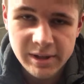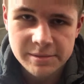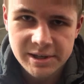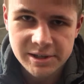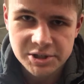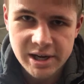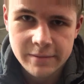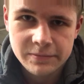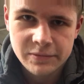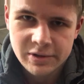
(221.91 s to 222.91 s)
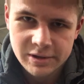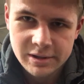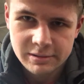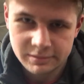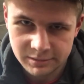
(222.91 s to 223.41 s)
lapse that I shot.
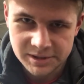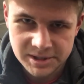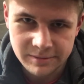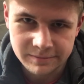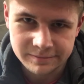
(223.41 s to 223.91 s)
Let's go.